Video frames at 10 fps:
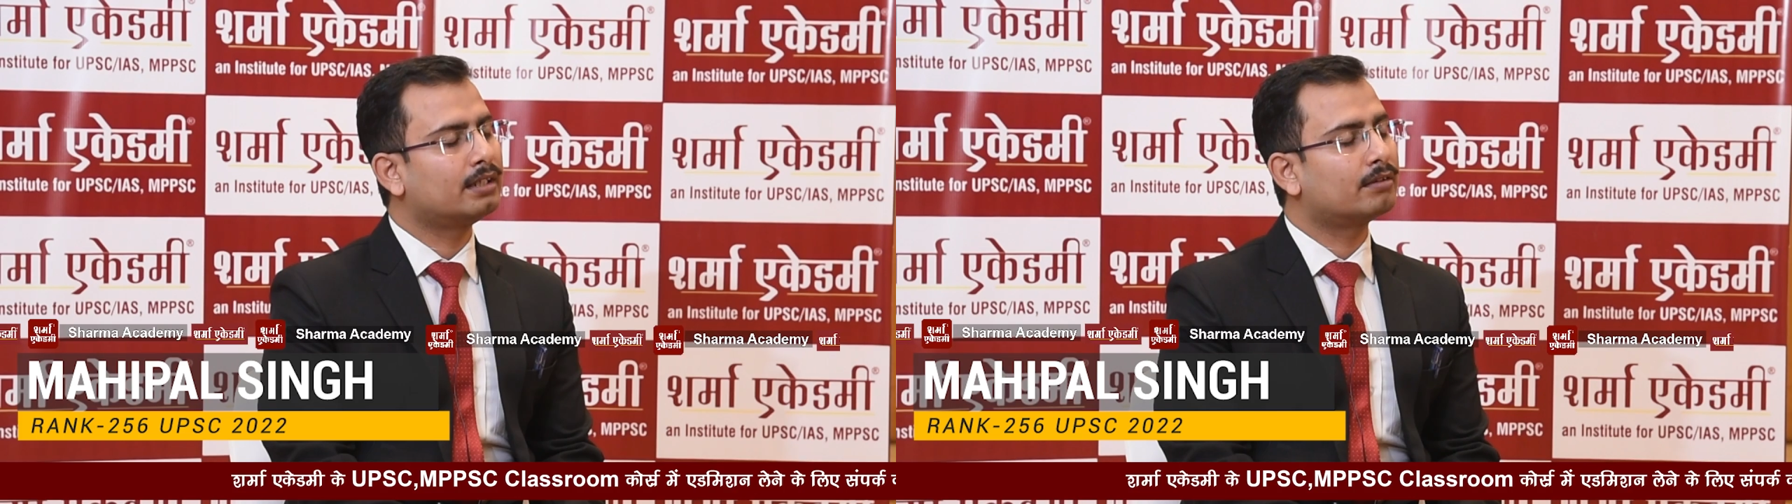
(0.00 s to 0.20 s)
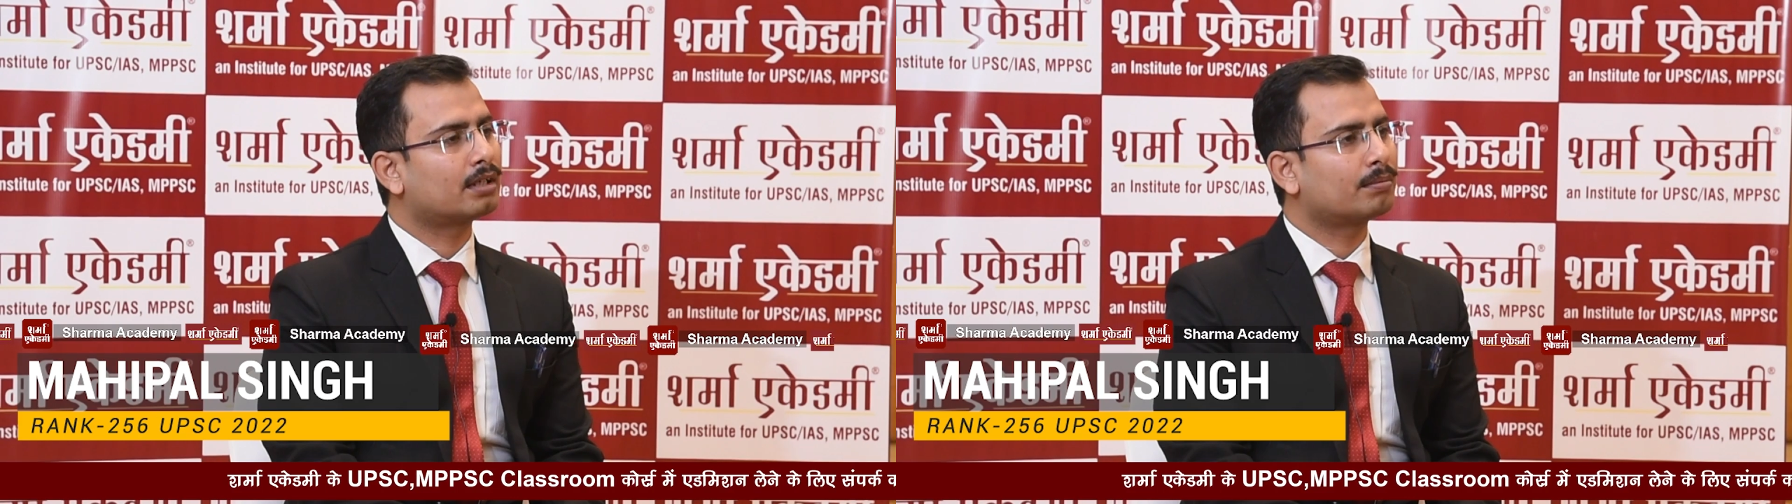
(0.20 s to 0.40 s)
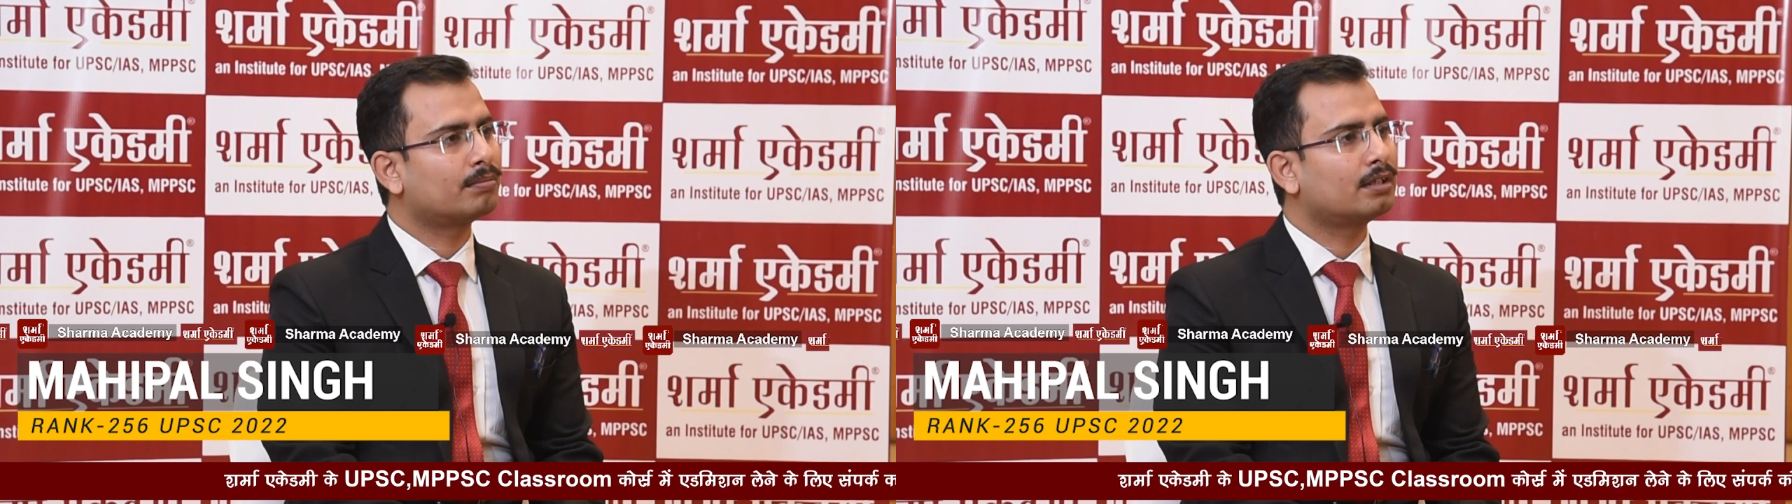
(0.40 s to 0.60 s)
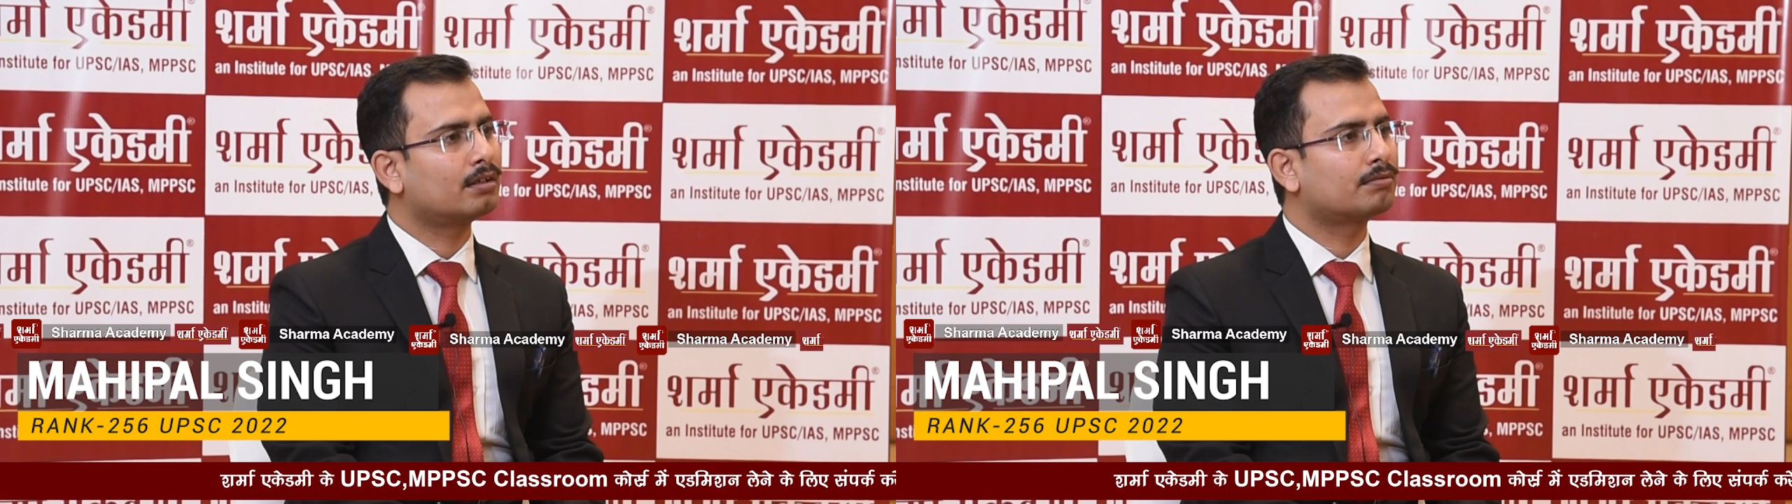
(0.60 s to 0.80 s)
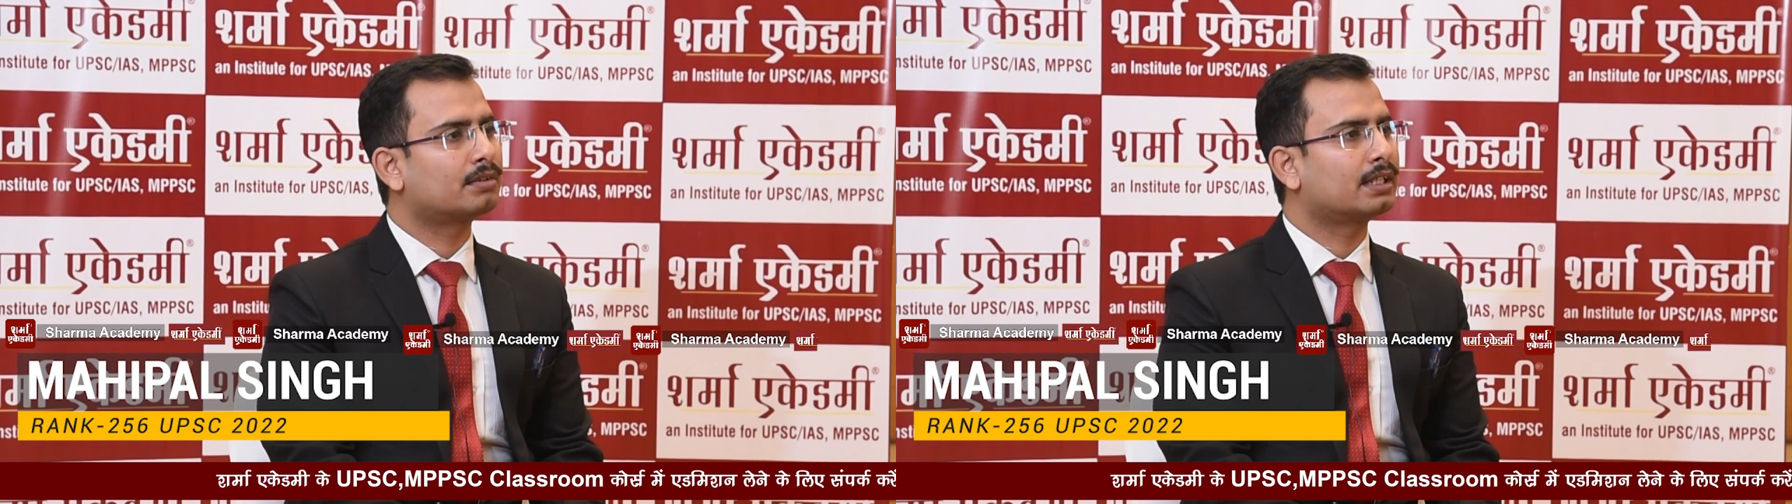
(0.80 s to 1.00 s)
development
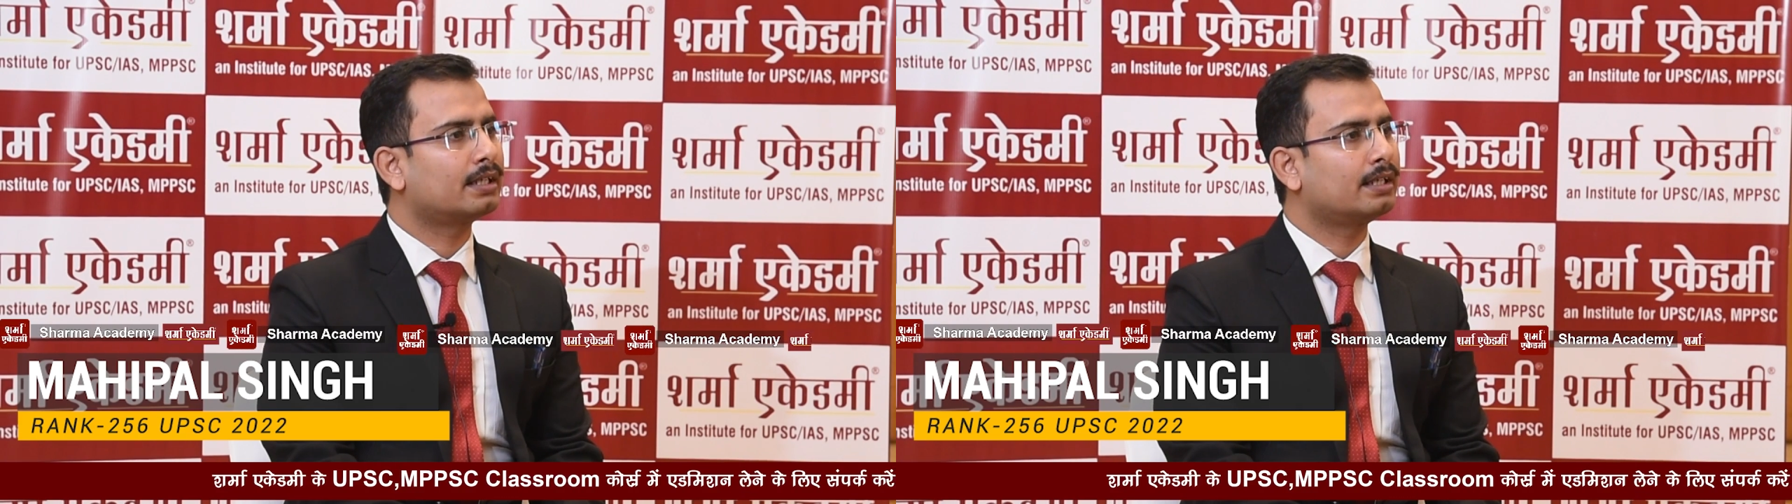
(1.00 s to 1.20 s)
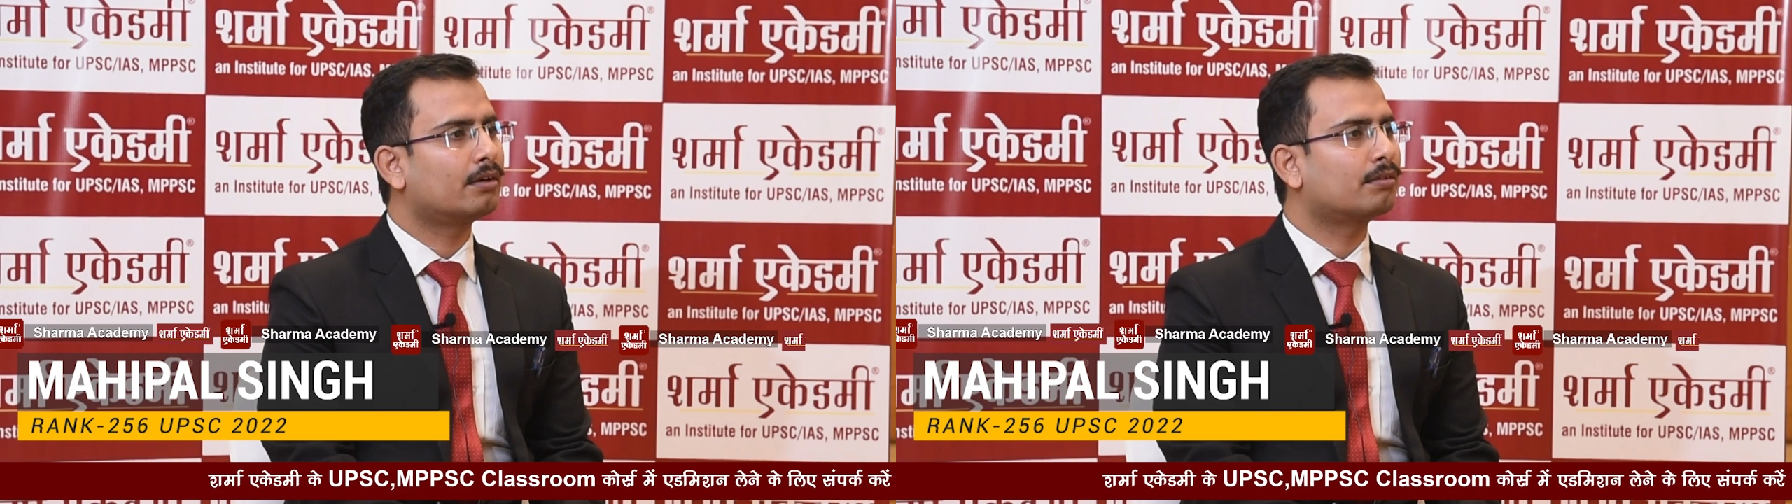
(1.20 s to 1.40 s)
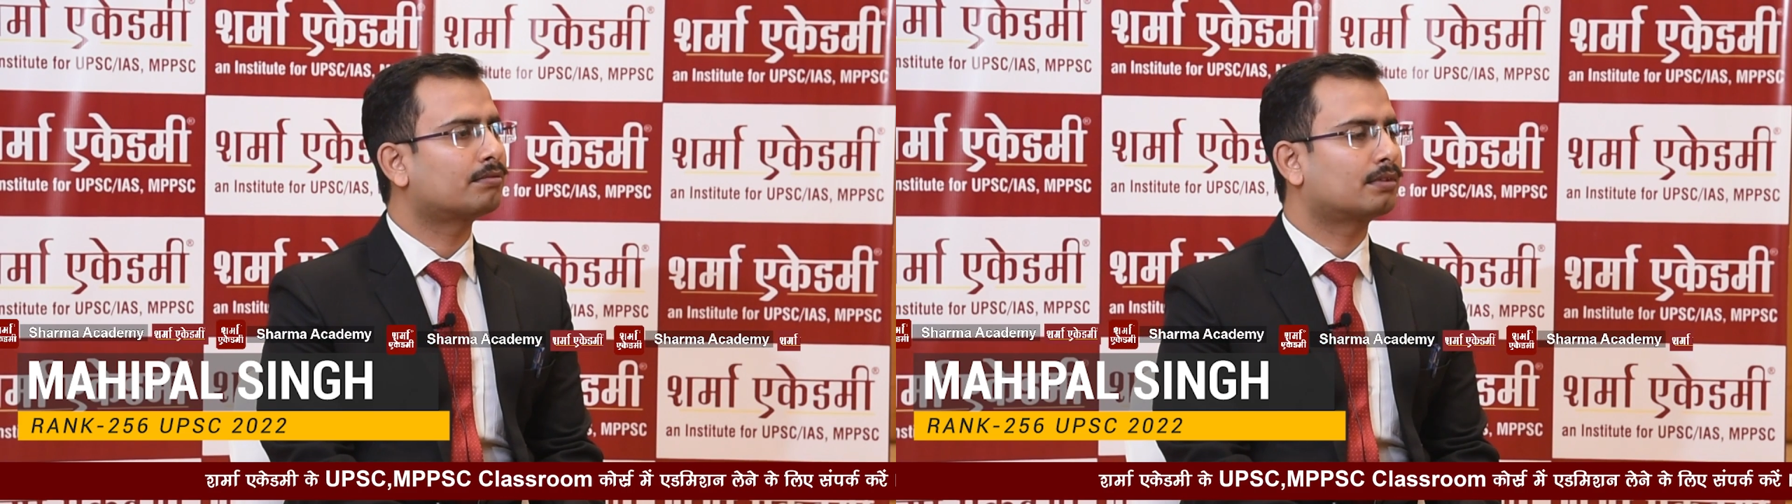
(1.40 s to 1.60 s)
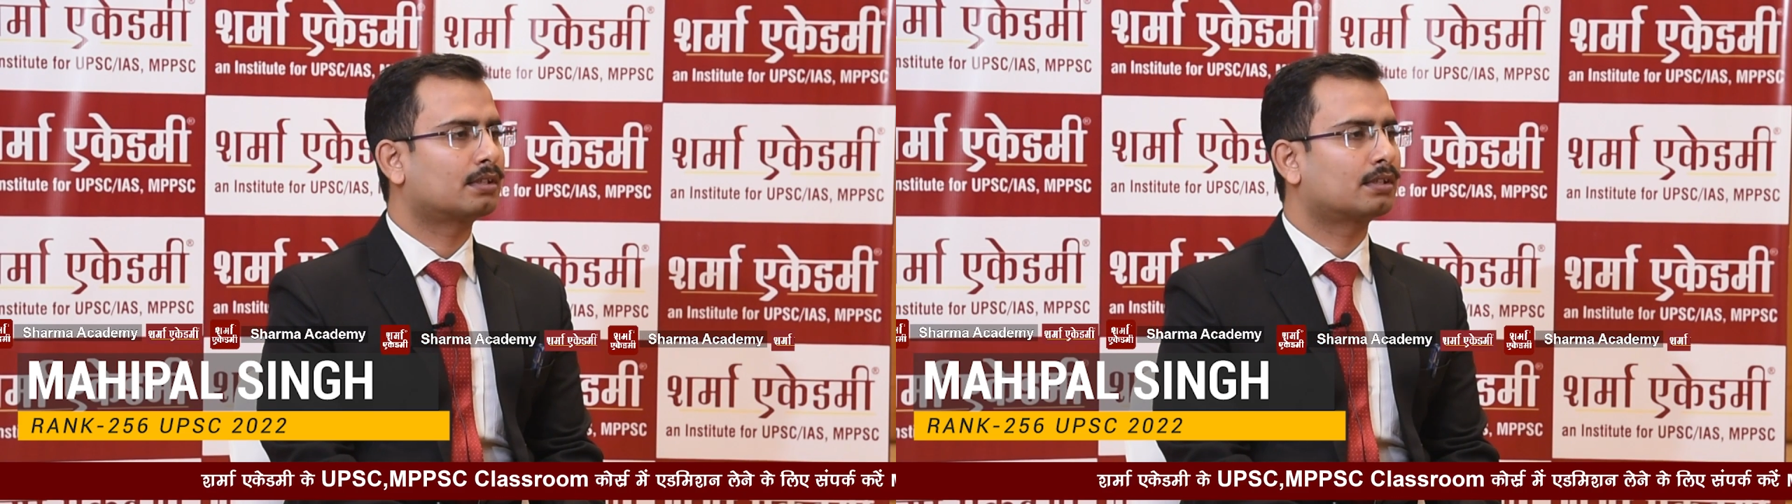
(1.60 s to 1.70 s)
of theory of